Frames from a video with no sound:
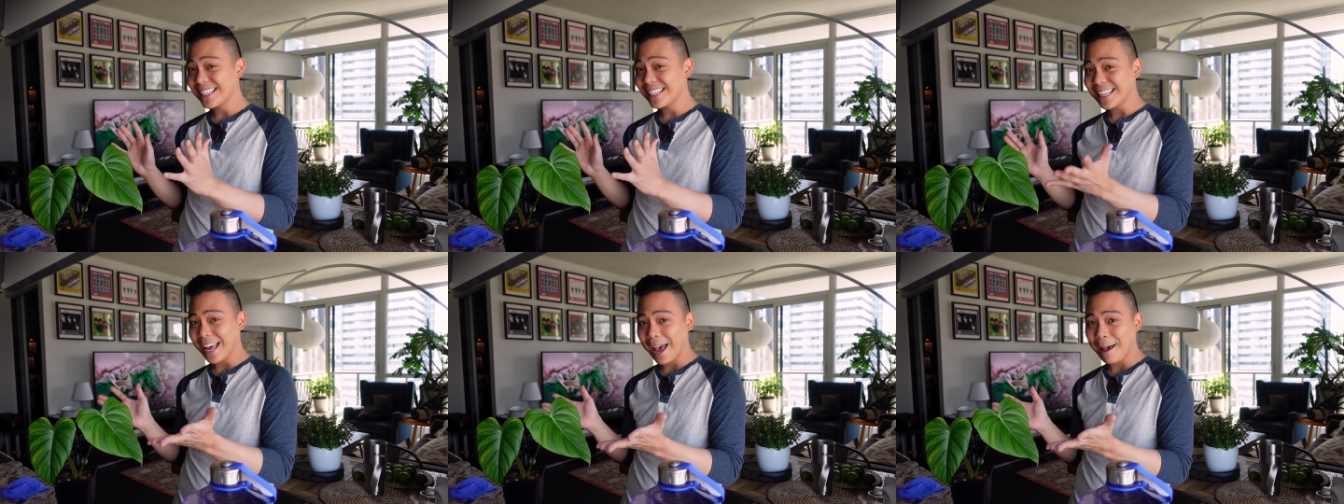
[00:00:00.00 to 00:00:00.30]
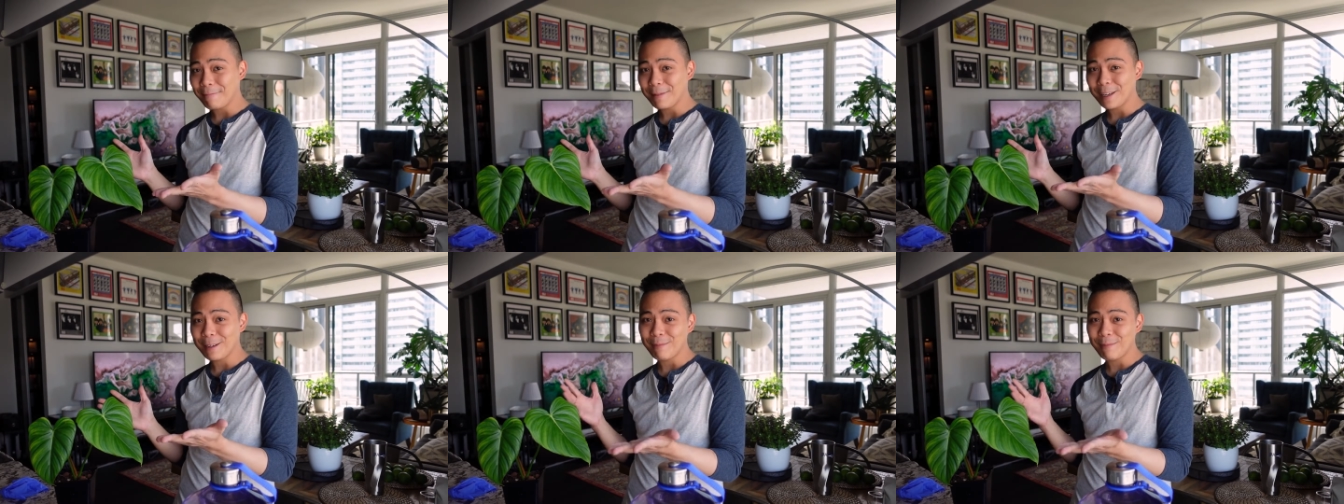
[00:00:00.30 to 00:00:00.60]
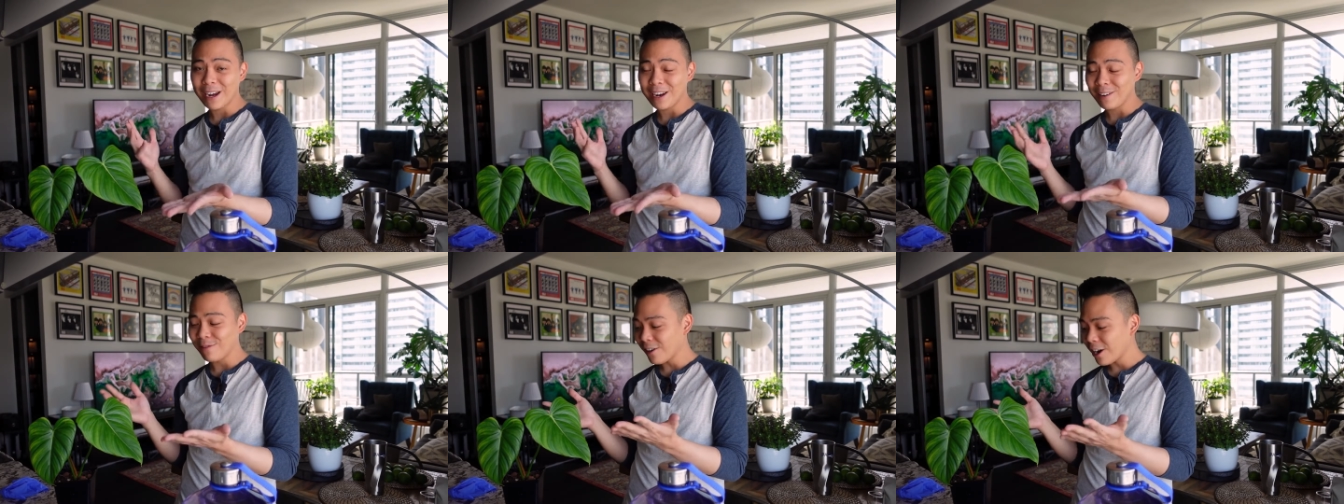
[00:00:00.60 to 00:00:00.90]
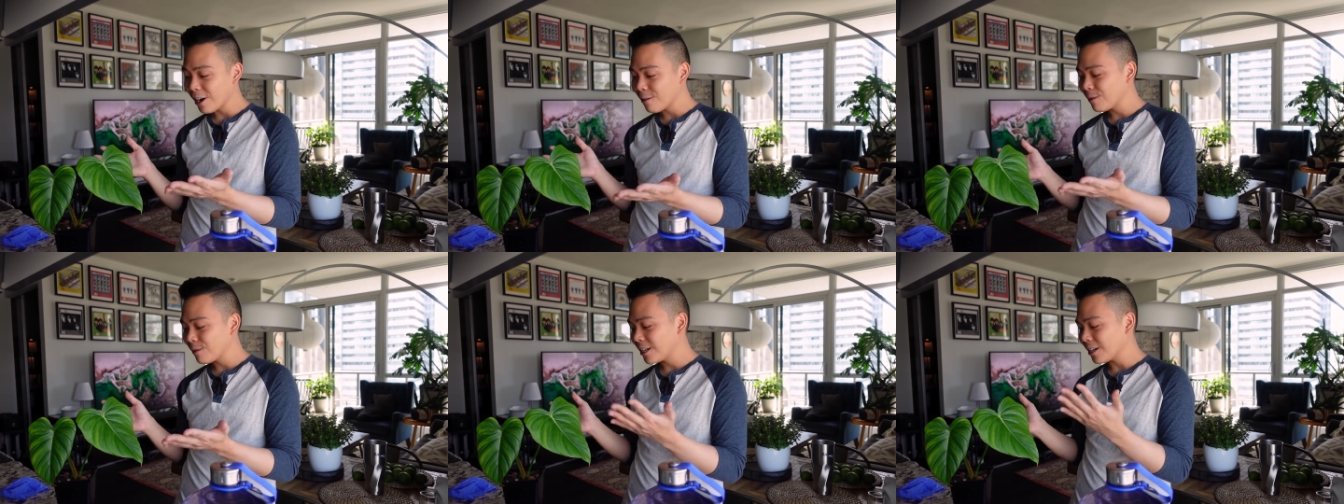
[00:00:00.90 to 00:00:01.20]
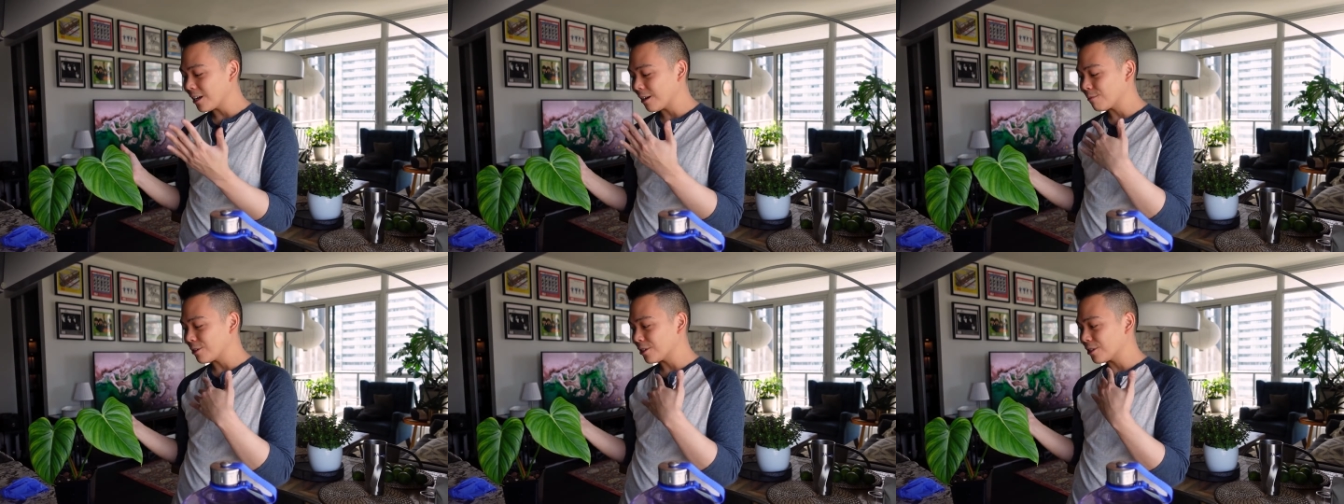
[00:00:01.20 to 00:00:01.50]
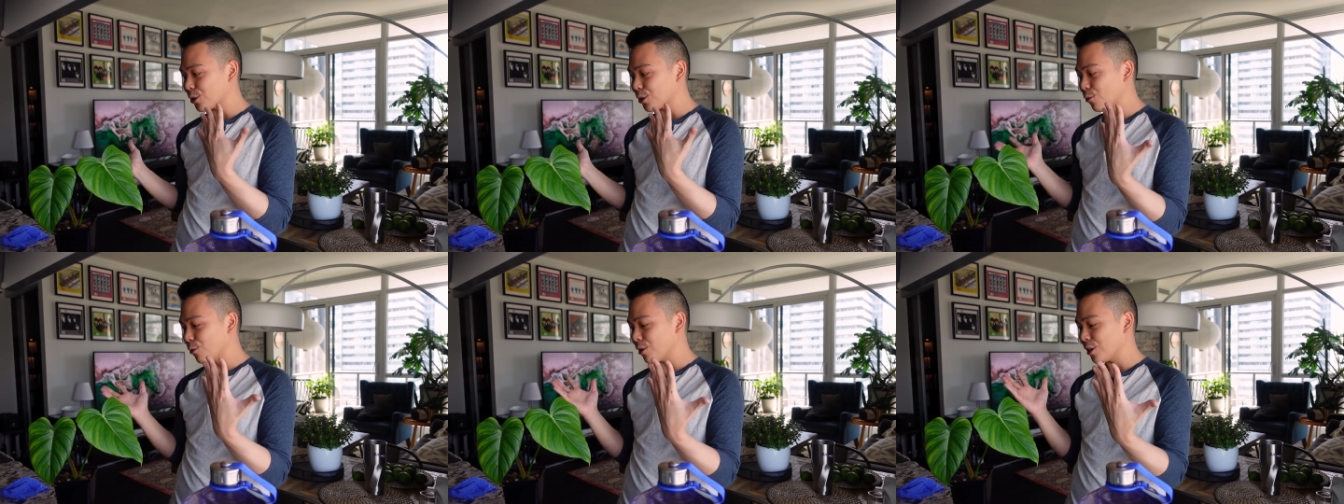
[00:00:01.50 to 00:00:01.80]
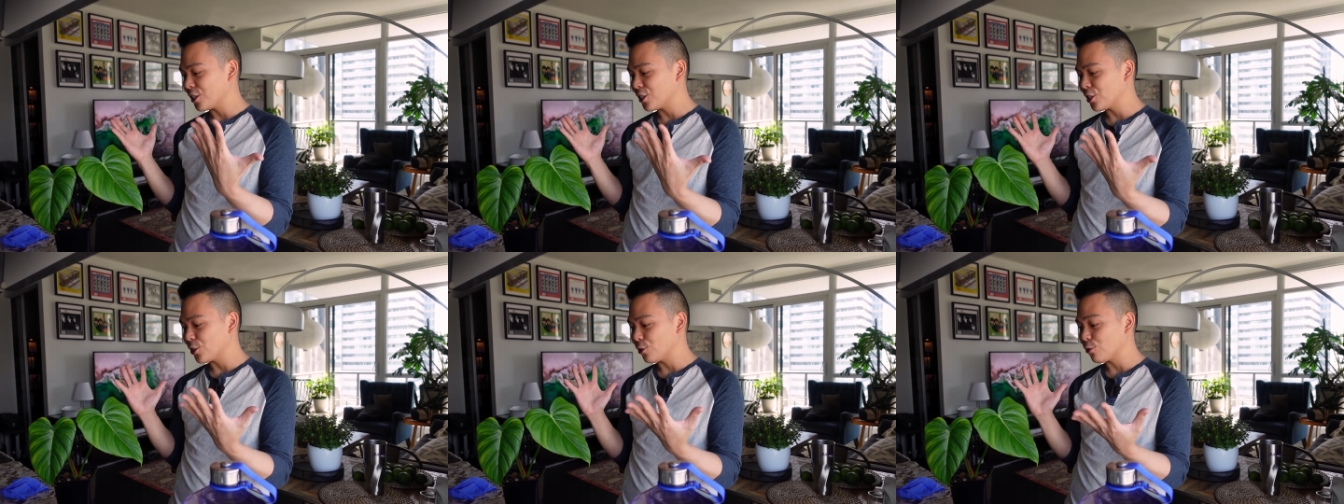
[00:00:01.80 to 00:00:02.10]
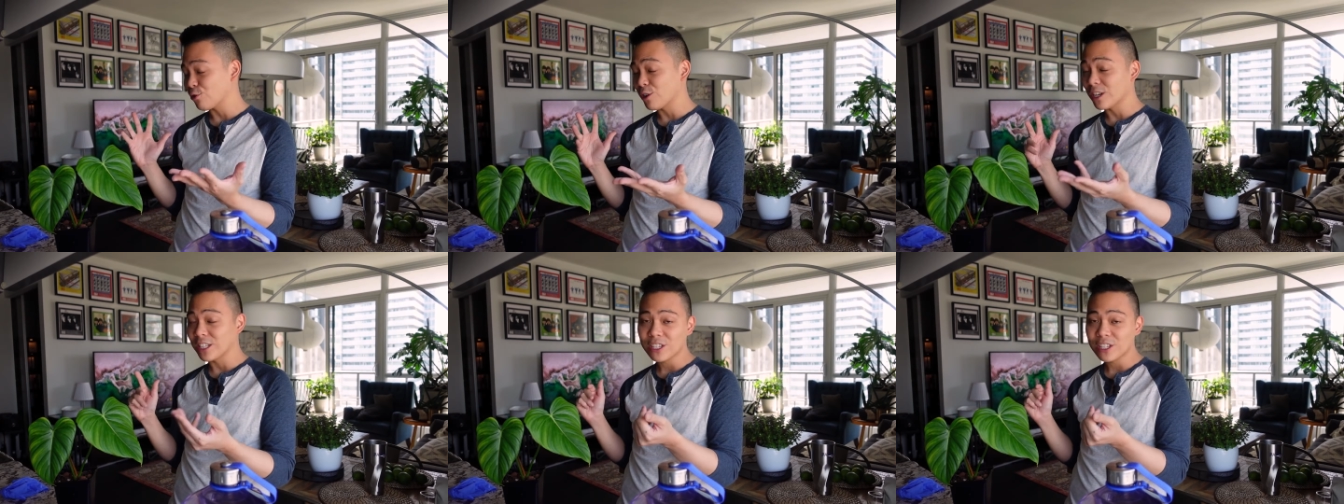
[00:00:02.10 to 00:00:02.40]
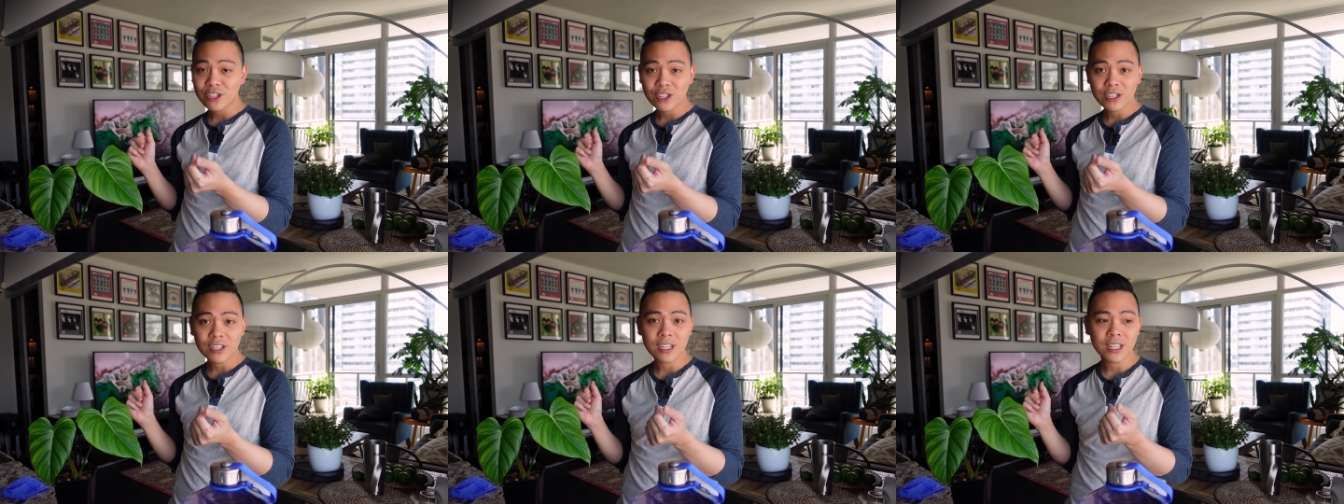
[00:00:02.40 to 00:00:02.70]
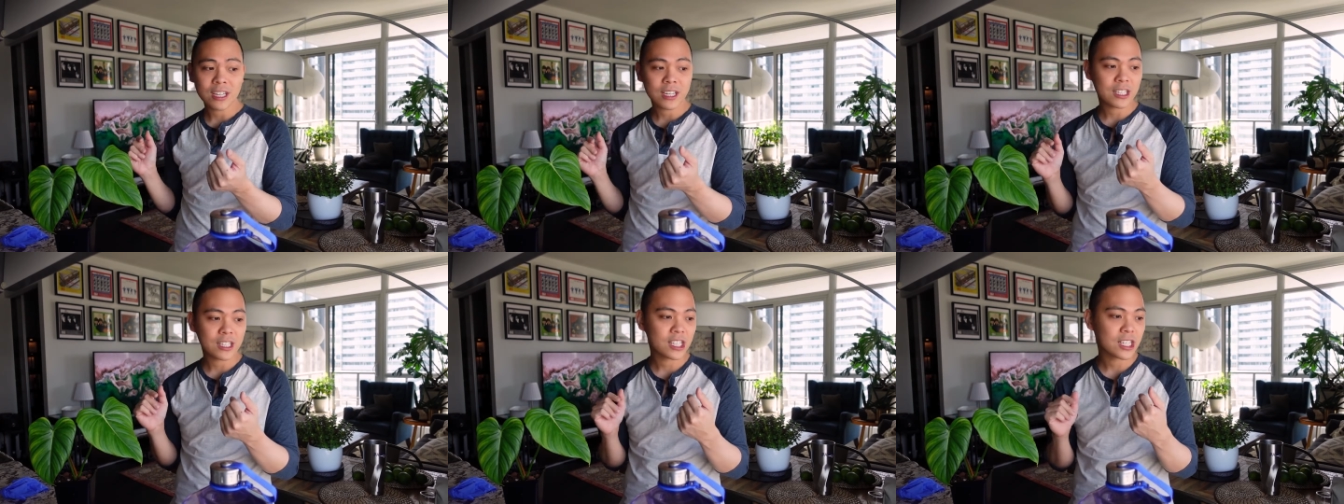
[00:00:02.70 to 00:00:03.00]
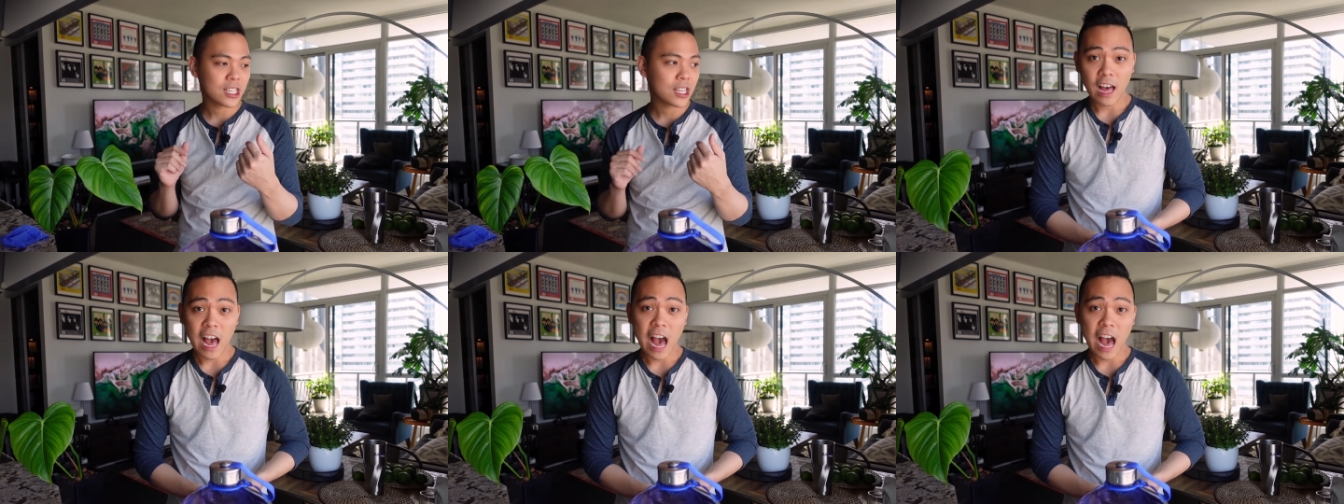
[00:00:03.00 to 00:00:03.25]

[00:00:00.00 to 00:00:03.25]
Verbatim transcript: it's happy in my environment, I'm just going to transition it.